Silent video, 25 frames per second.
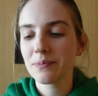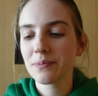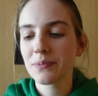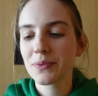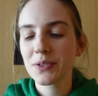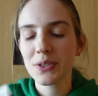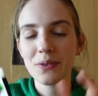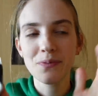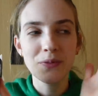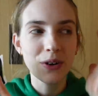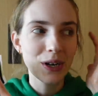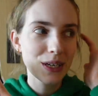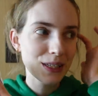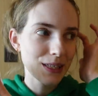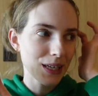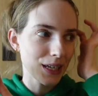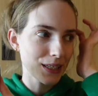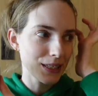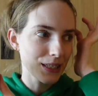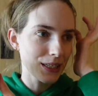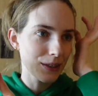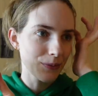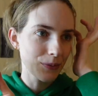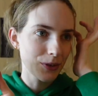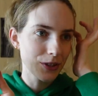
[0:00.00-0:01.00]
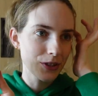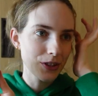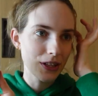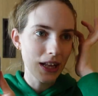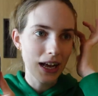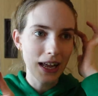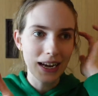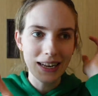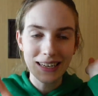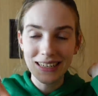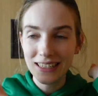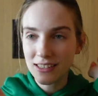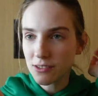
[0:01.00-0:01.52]
So I'm very excited. I'm going to do that
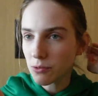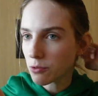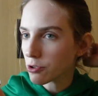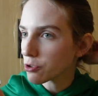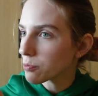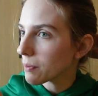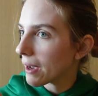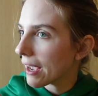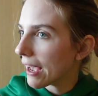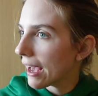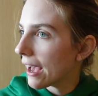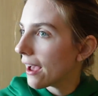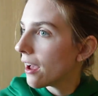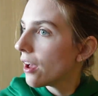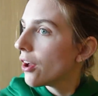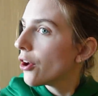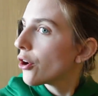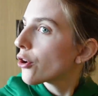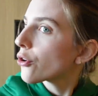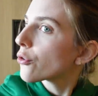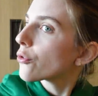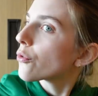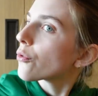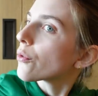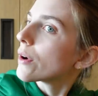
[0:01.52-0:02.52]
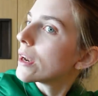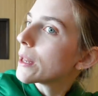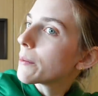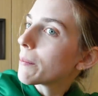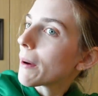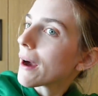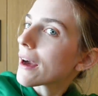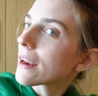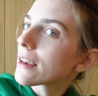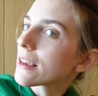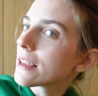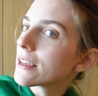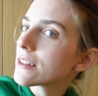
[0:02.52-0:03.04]
and I need to wash my hair really
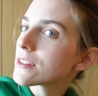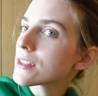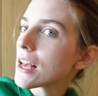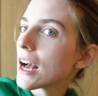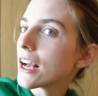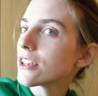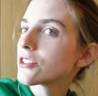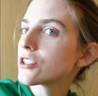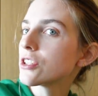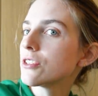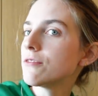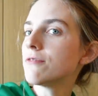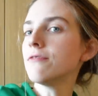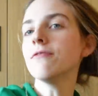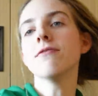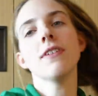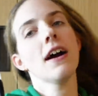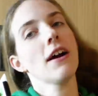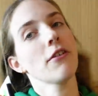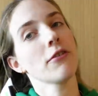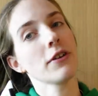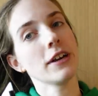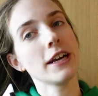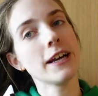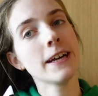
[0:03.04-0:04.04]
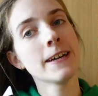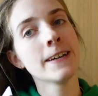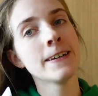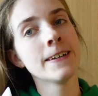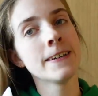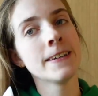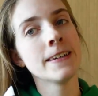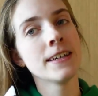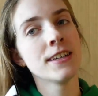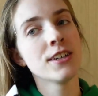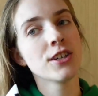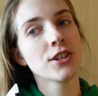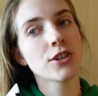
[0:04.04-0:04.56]
badly. It's actually very
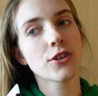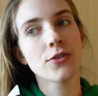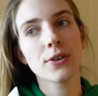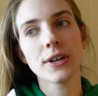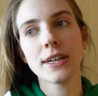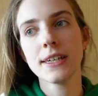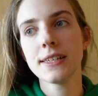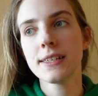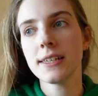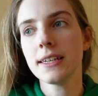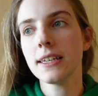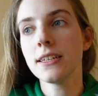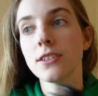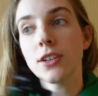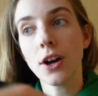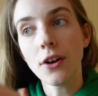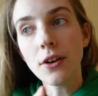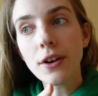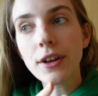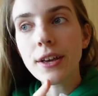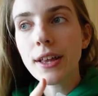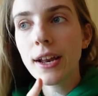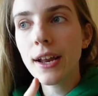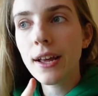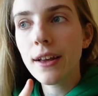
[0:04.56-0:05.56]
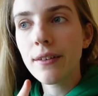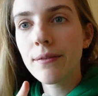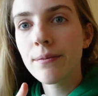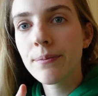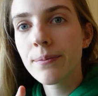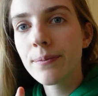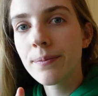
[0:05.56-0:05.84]
greasy. Don't look at it.